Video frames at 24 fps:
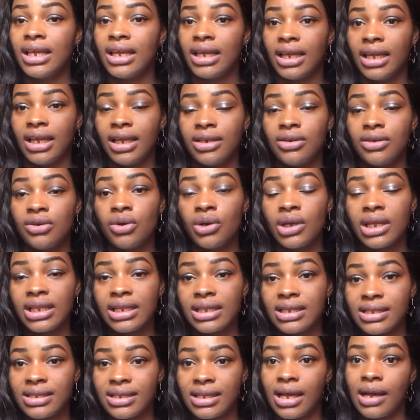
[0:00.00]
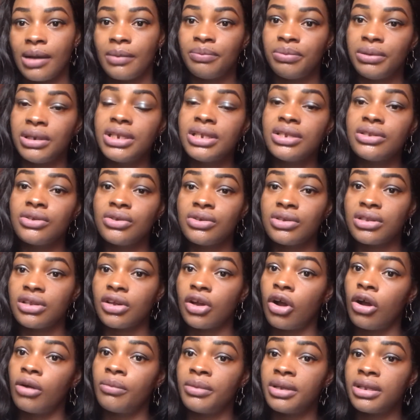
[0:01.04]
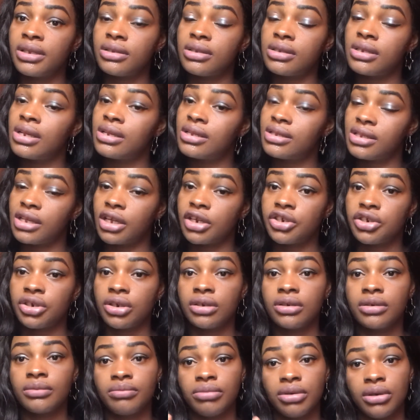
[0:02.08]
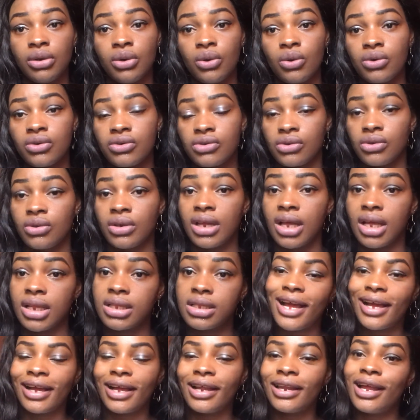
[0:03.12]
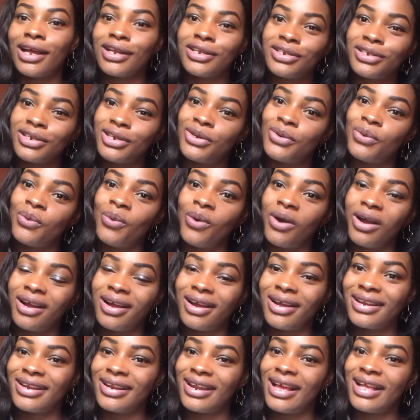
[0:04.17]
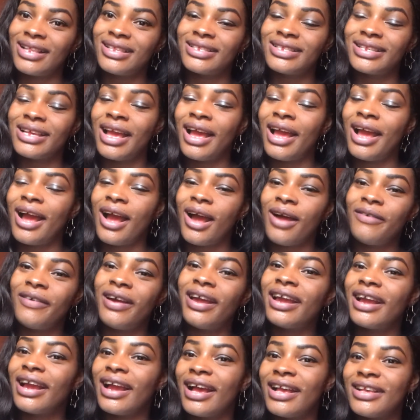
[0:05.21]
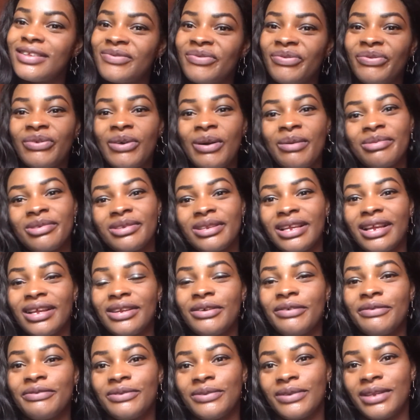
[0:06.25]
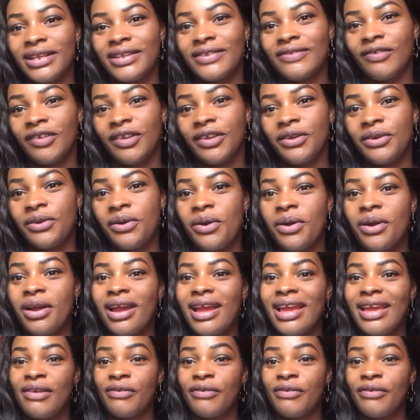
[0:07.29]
in knowing the psalm, please use the comment section below so that you can actually work on that. Alright guys, we've come to the end of today's video. If you